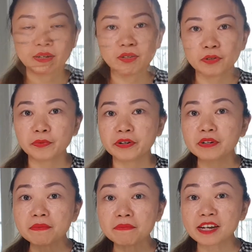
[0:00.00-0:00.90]
So we're going
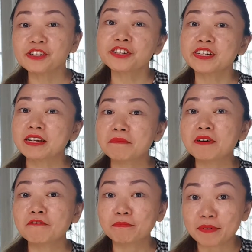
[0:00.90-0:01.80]
to measure the number
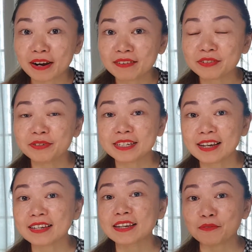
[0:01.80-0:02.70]
of breaths you
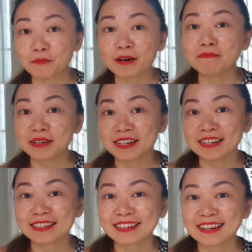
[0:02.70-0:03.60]
take in 1
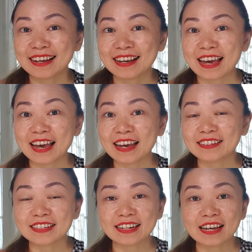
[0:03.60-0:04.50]
minute. And
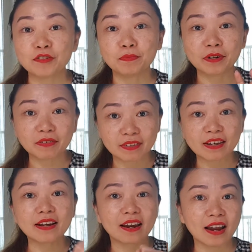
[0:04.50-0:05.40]
as you breathe
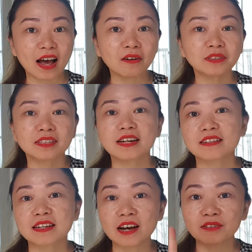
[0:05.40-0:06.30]
in and out, that's
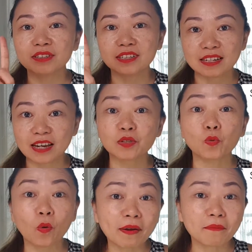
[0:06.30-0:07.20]
counted as
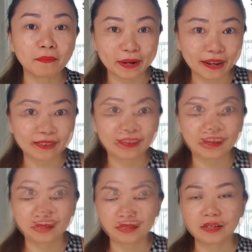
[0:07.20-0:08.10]
one breath.
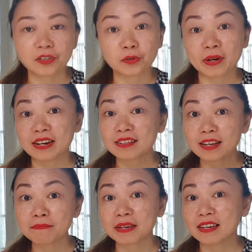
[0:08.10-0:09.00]
So when I
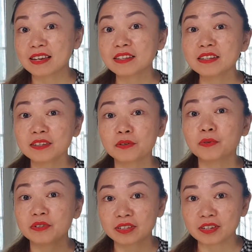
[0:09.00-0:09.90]
say begin, you
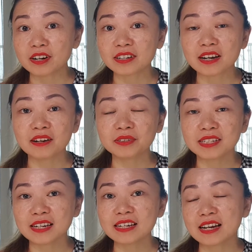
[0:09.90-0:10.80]
will start
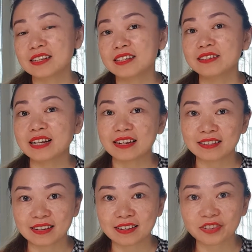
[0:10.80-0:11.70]
counting until I
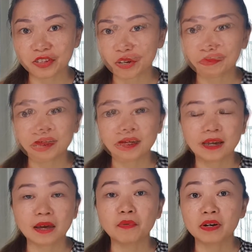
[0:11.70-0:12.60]
say stop.
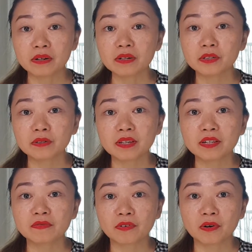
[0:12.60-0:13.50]
And we're going to do
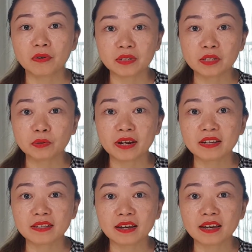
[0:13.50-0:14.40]
this for only 20
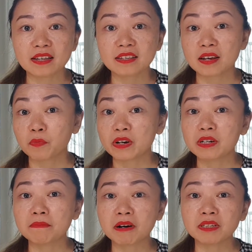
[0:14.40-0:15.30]
seconds and we're going
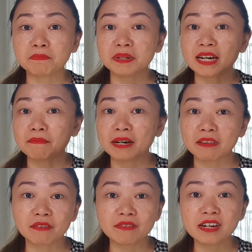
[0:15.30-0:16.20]
to multiply by
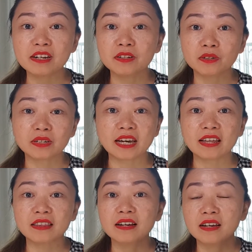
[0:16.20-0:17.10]
3 to
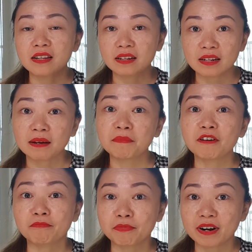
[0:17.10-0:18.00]
get the number
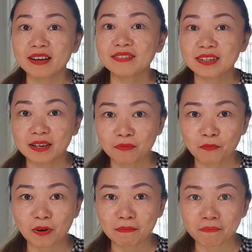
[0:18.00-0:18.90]
of breaths in
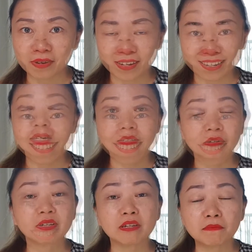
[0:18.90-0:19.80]
1 minute. So
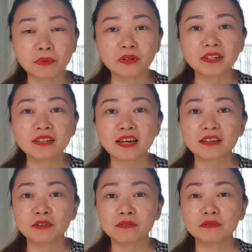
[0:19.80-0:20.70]
it's important that
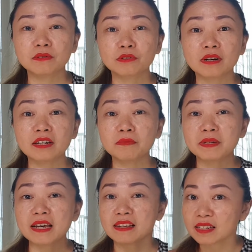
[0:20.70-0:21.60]
you try to
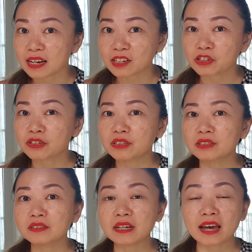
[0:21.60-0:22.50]
be as
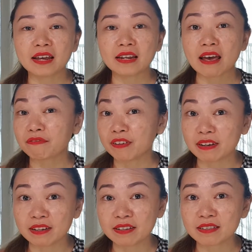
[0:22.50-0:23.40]
natural and
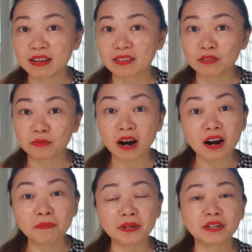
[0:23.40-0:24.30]
effortless as you
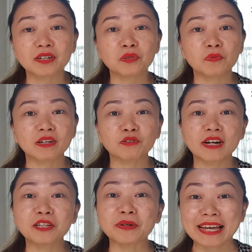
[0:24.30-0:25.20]
are because we are
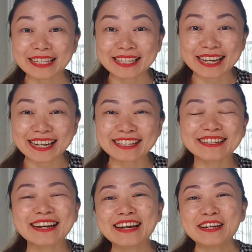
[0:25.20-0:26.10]
trying to assess
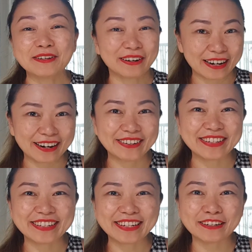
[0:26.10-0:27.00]
your current
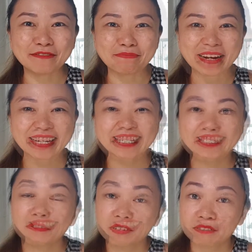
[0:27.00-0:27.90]
state of mind.
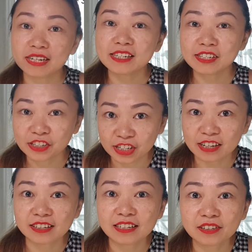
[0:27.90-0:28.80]
So if you're ready, just
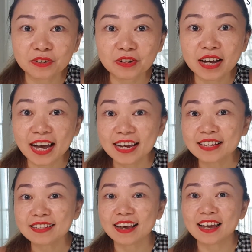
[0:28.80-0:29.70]
gently close your
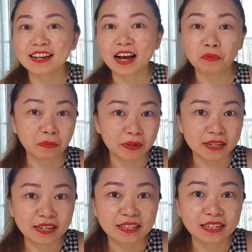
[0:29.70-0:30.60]
eyes and I will
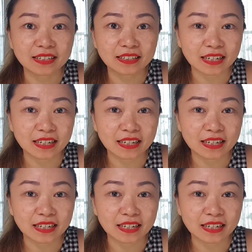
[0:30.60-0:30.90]
begin the